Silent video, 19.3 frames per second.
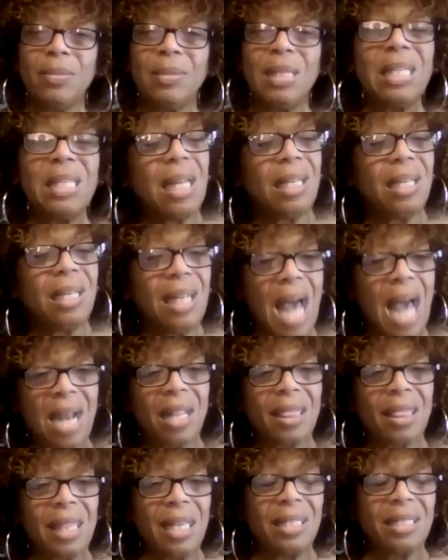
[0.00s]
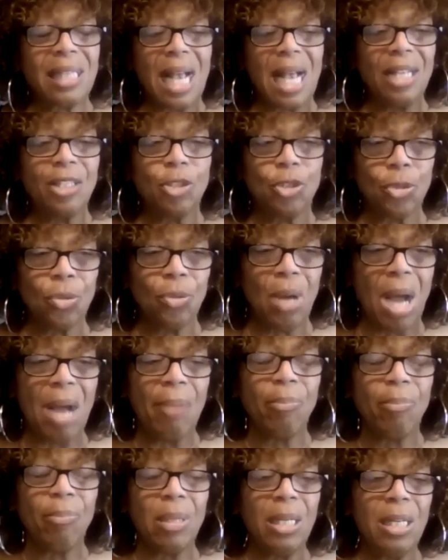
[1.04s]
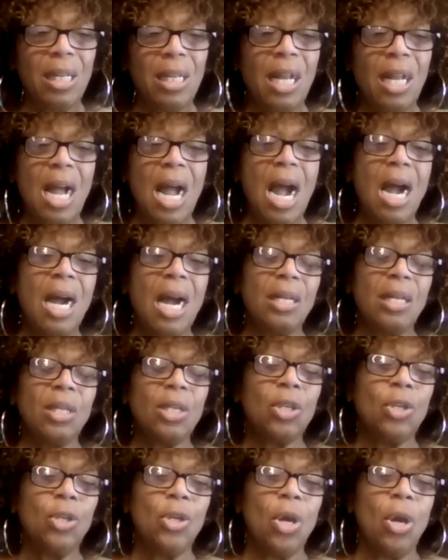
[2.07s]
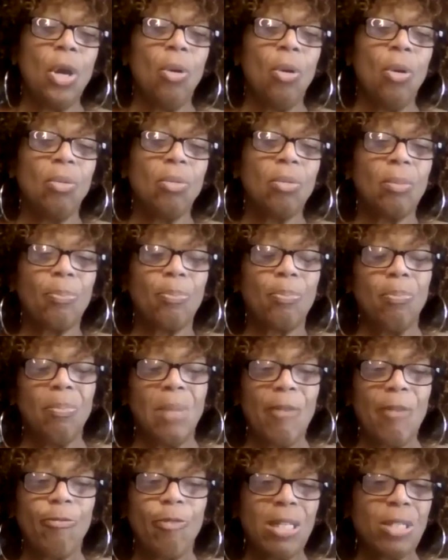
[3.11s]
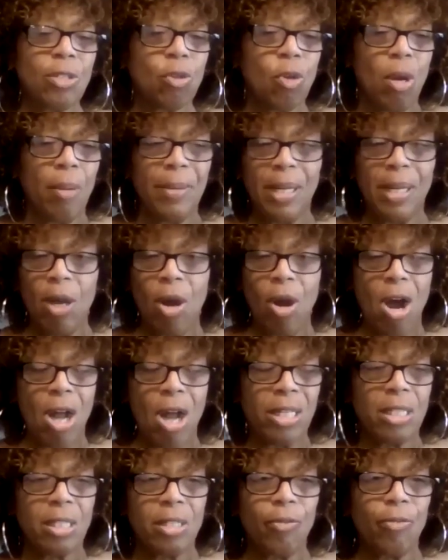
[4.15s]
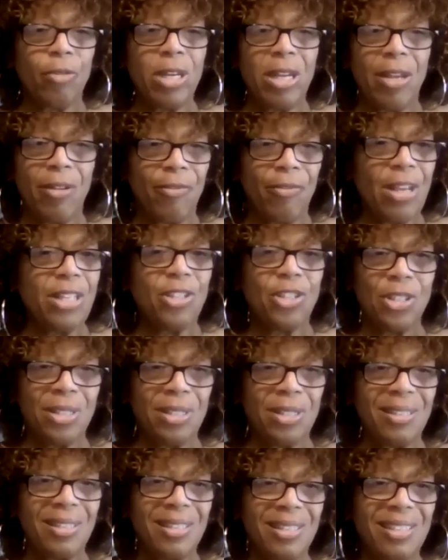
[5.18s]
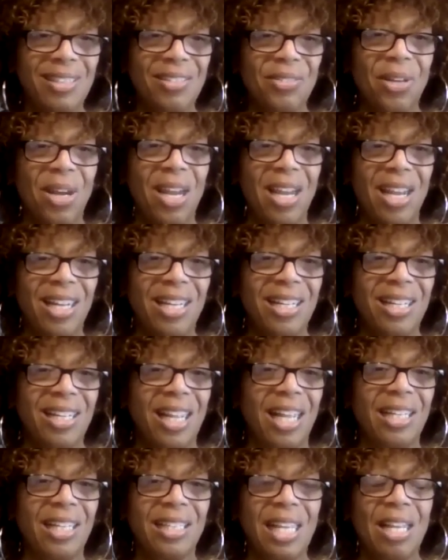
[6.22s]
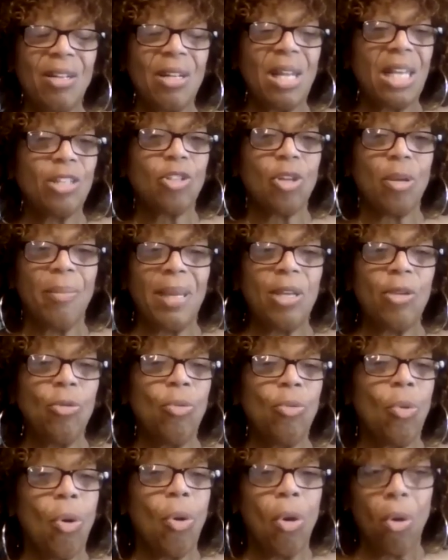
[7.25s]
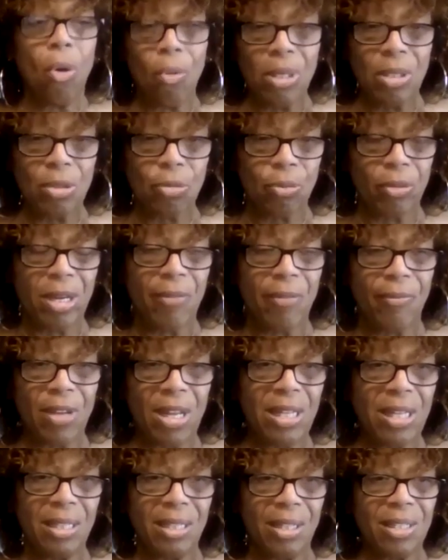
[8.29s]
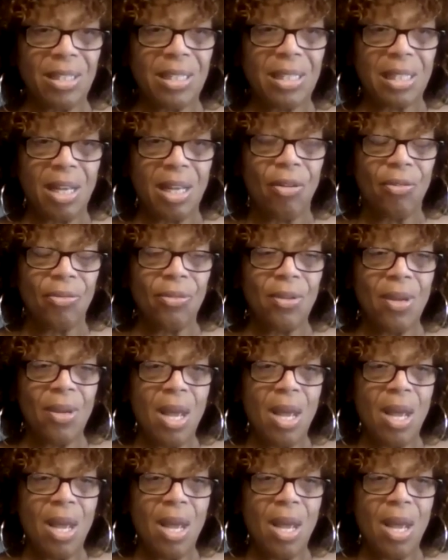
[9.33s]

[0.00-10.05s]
There's a lot of things I do. You know, my friends call me the artist of reinvention, right? Like they're like, Sharmayne, you always reinventing yourself.